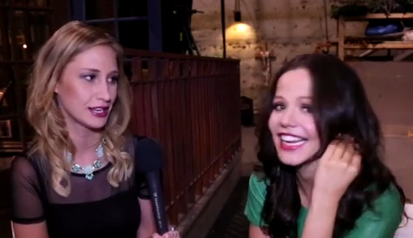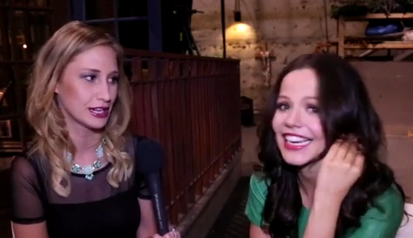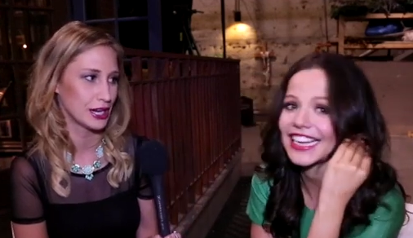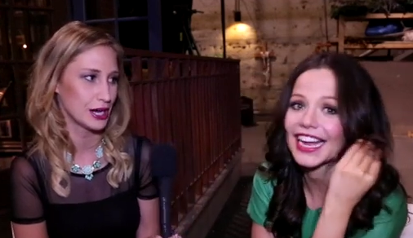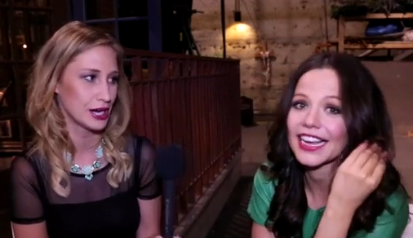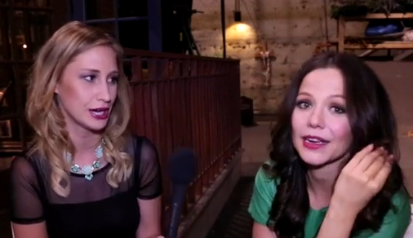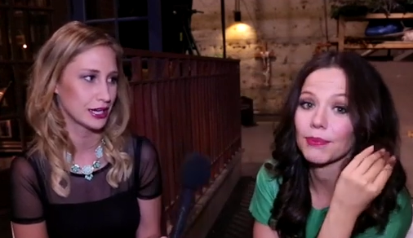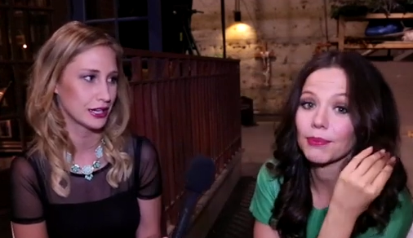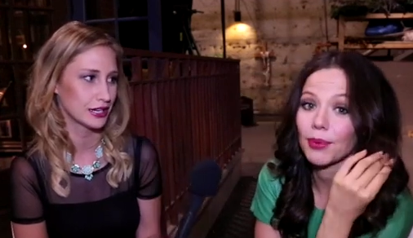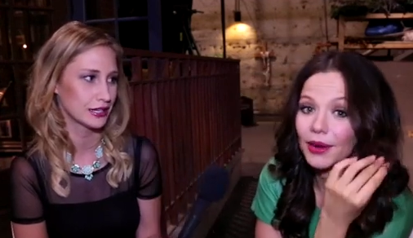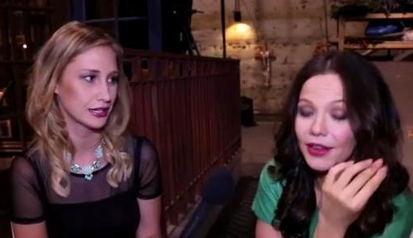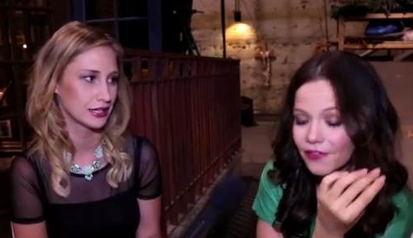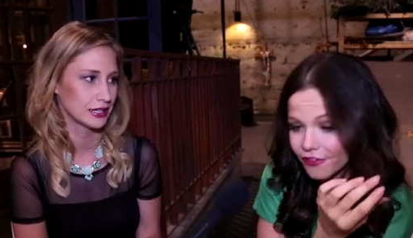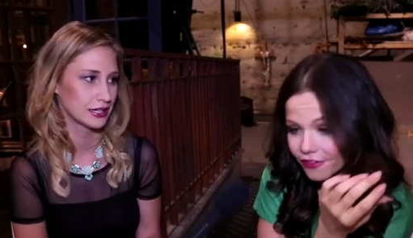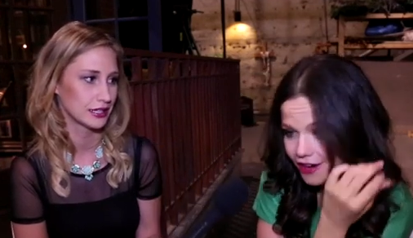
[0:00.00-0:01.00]
Speaker 1: cloak. I think I'd like a
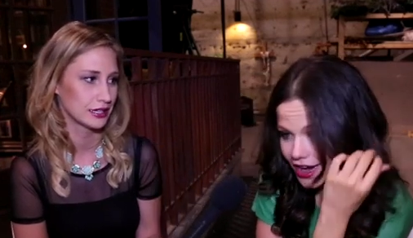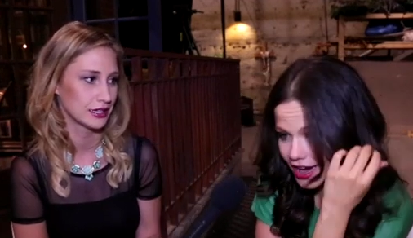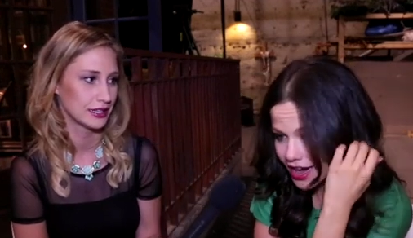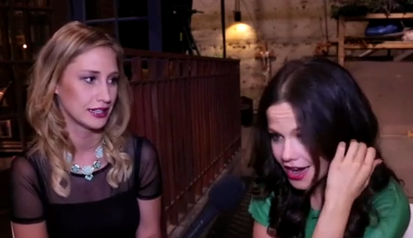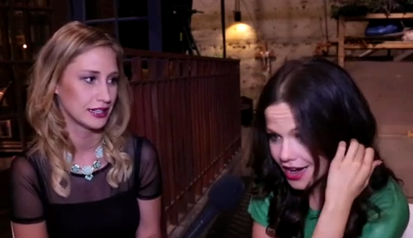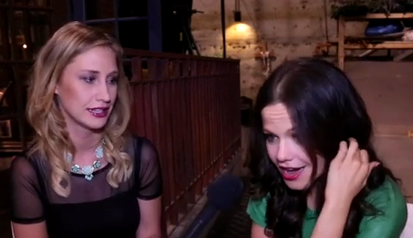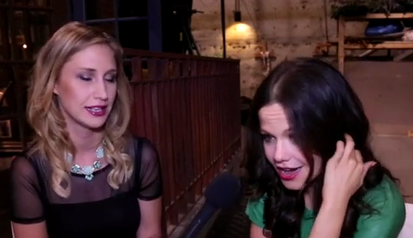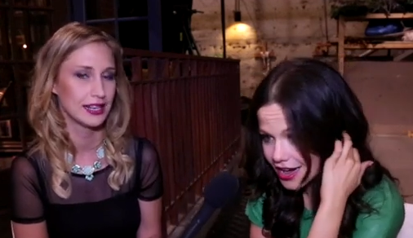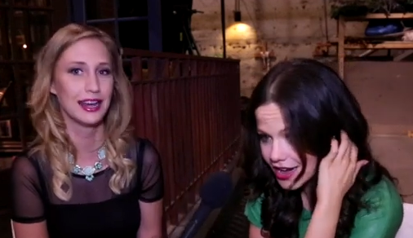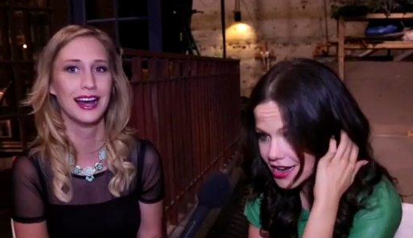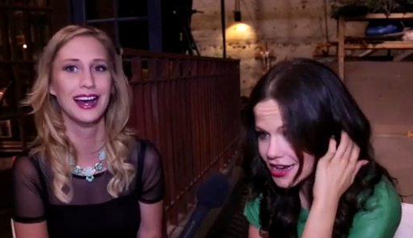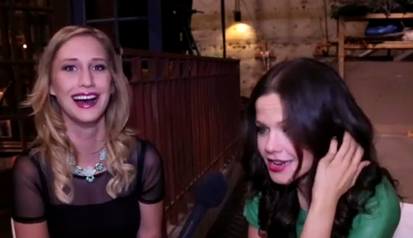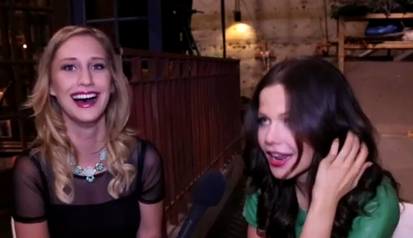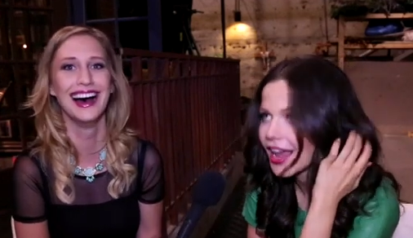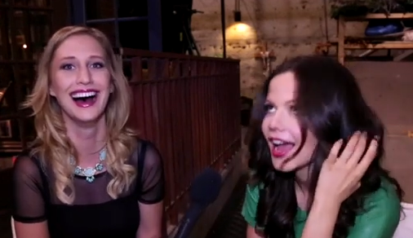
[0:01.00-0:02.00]

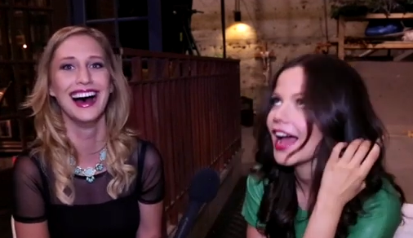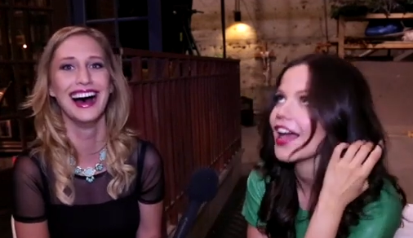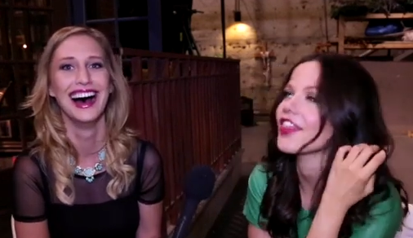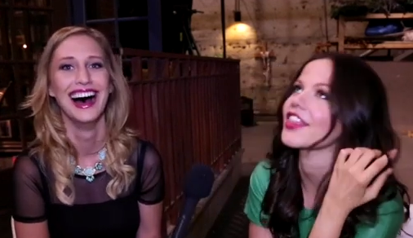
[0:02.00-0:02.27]
boyfriend. I